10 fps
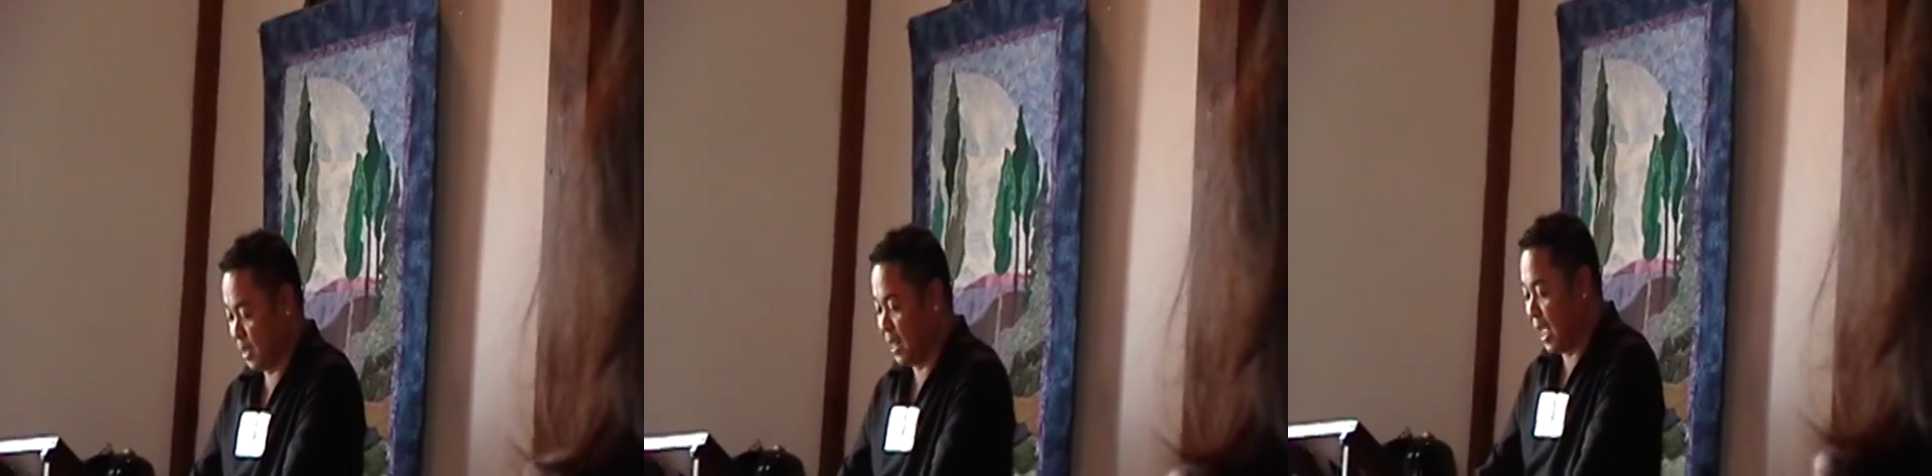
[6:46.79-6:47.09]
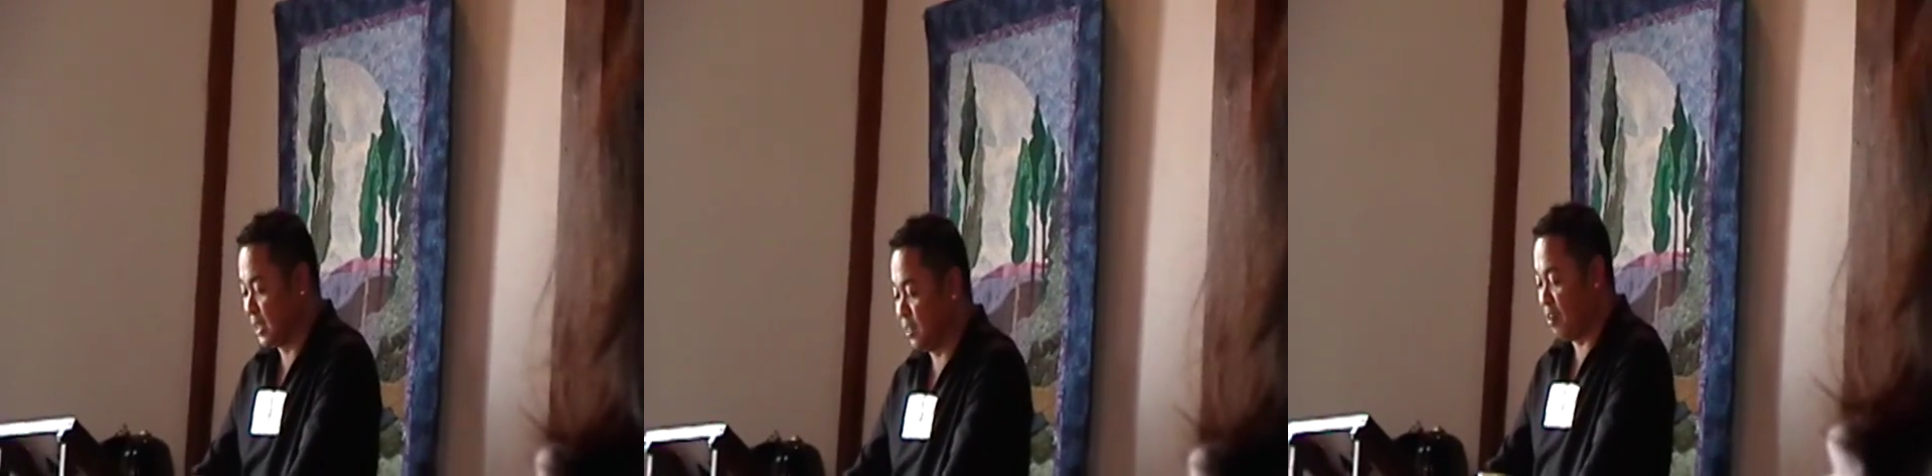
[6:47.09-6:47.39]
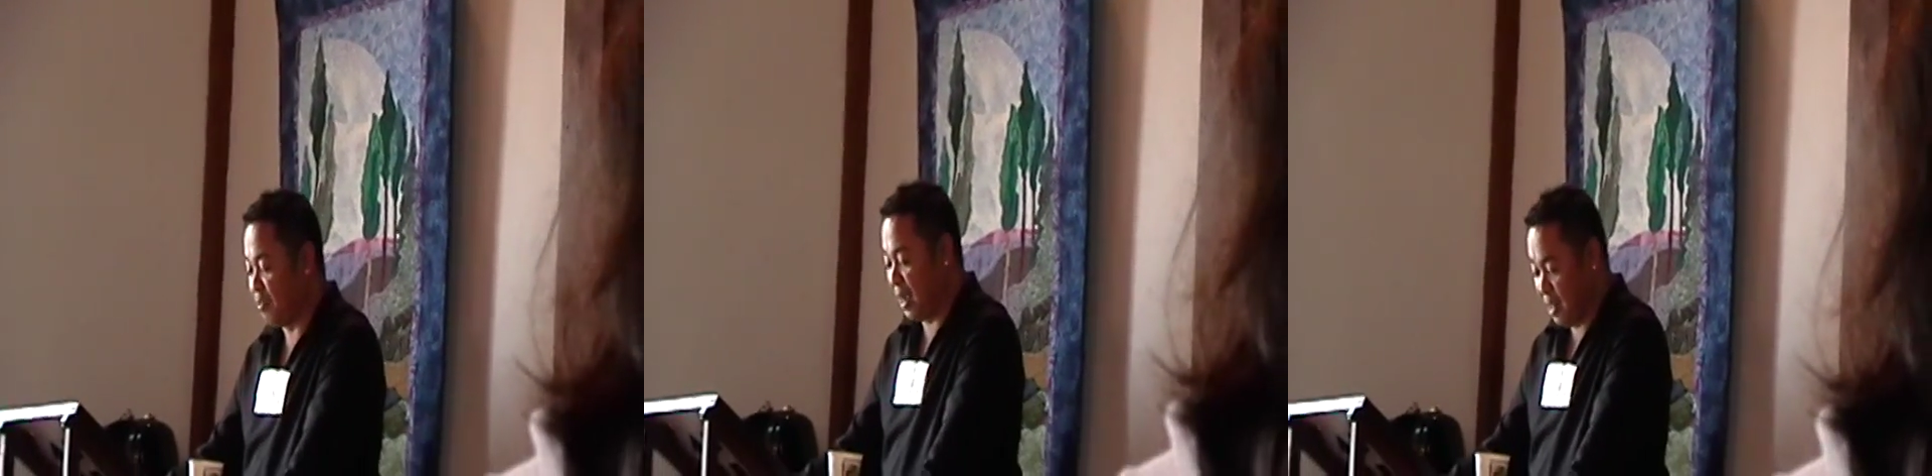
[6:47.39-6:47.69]
a native
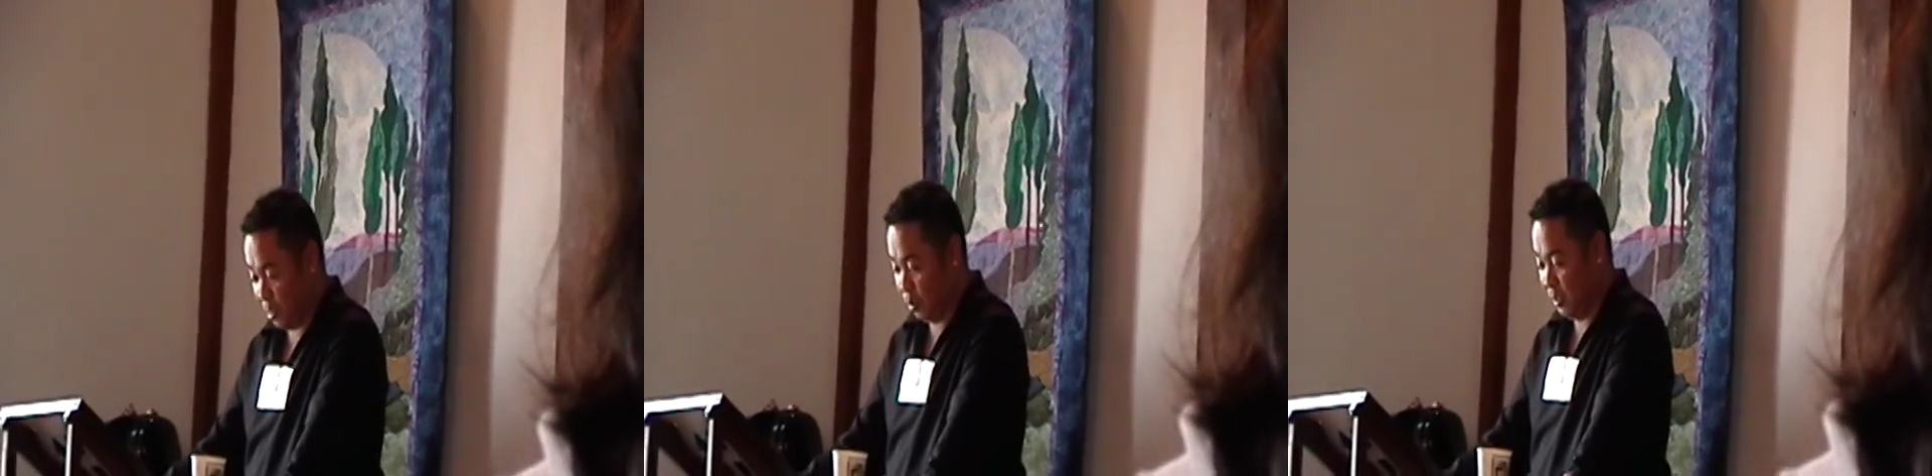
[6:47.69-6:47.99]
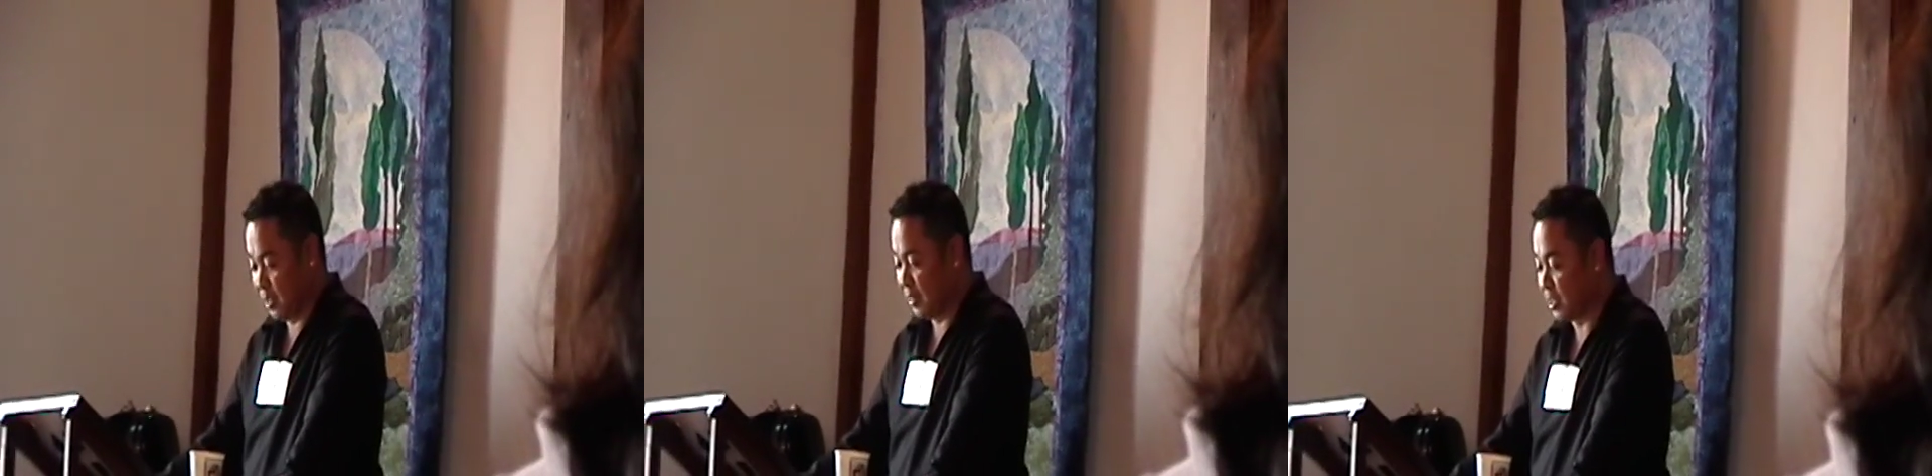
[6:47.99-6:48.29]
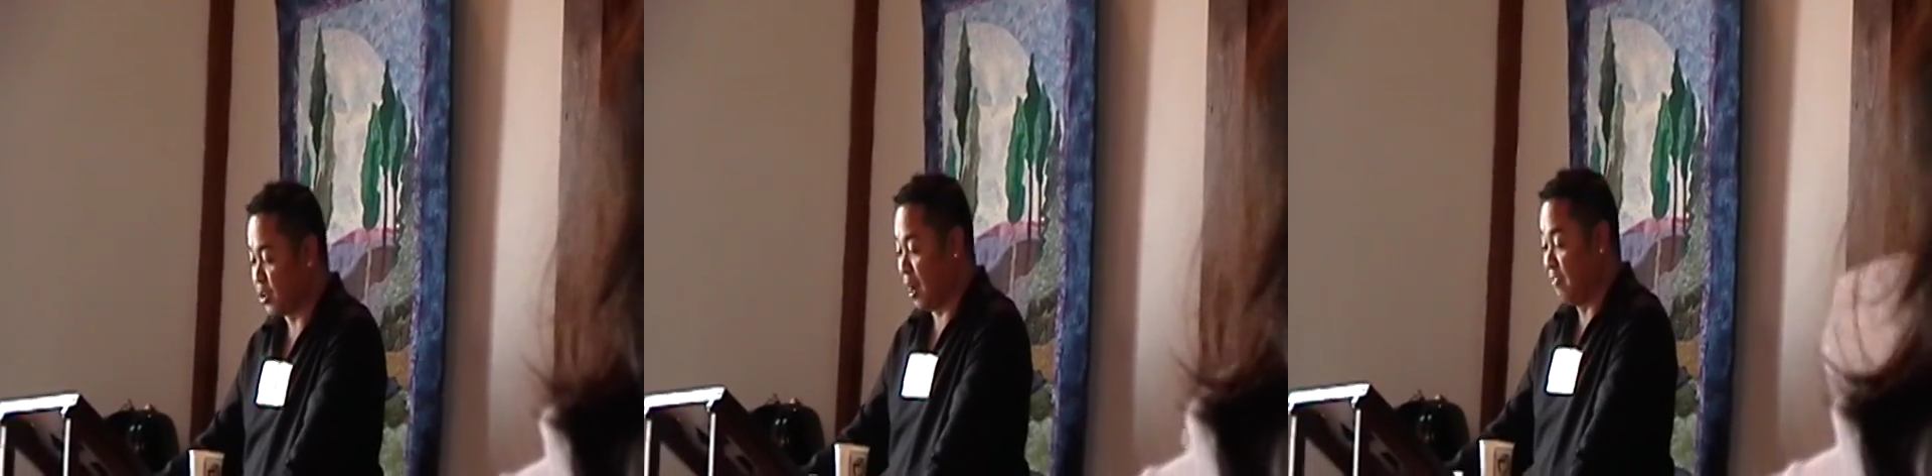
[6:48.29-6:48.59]
of Anathoth in
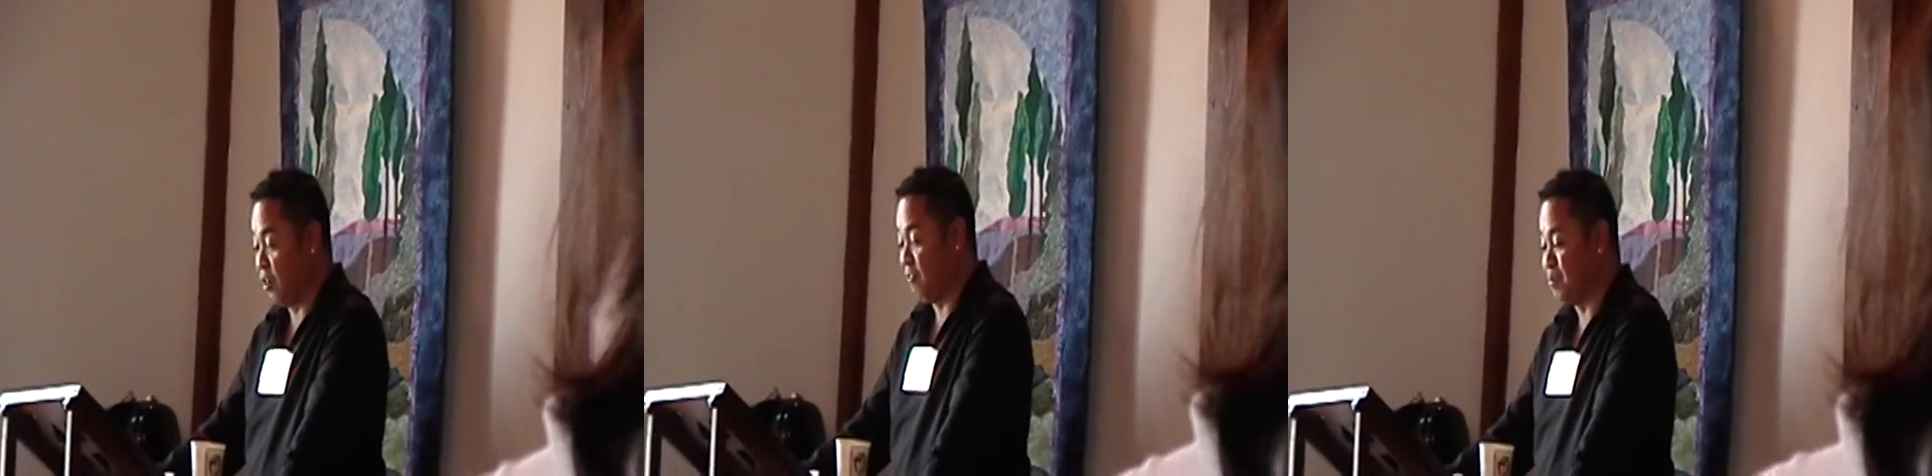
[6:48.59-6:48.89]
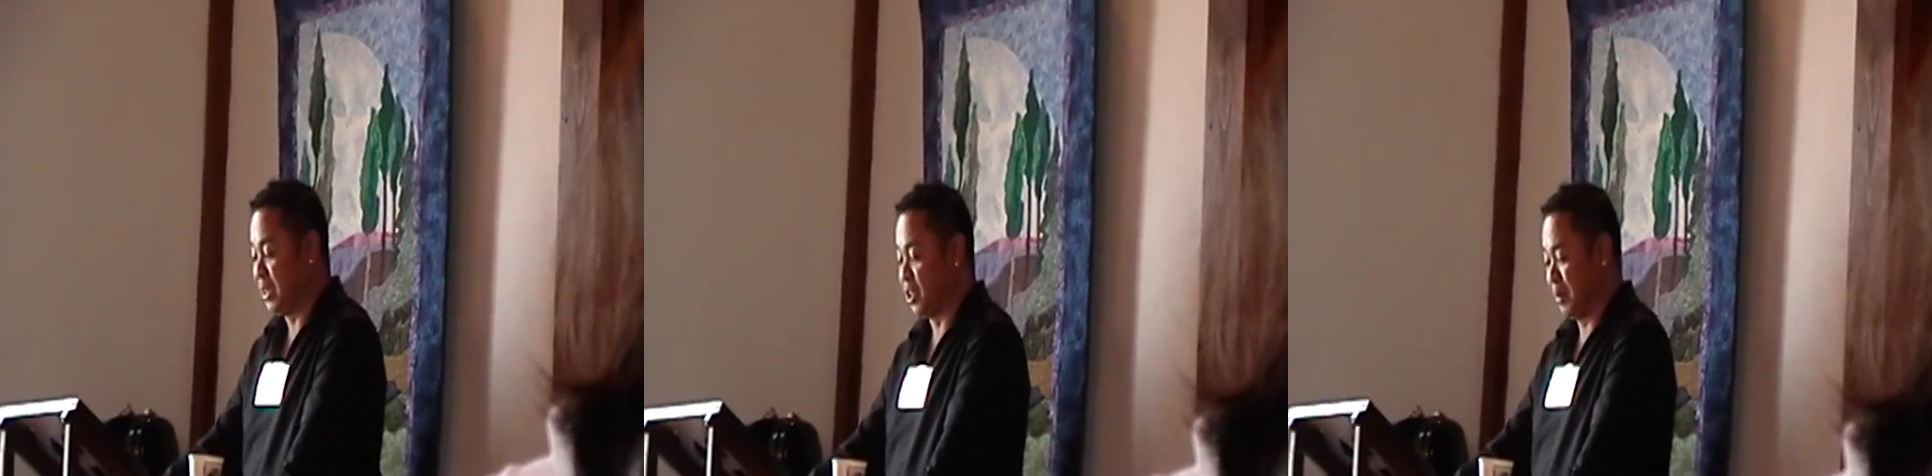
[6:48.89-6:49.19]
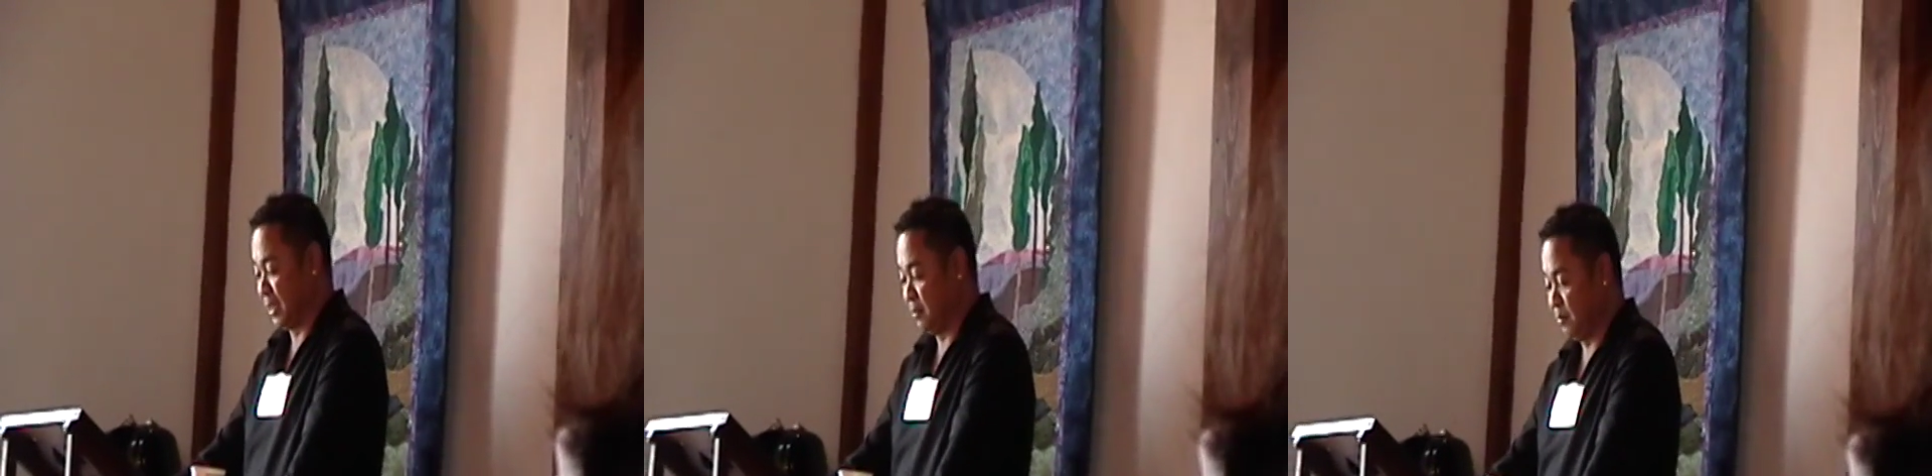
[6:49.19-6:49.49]
the tribe of Benjamin.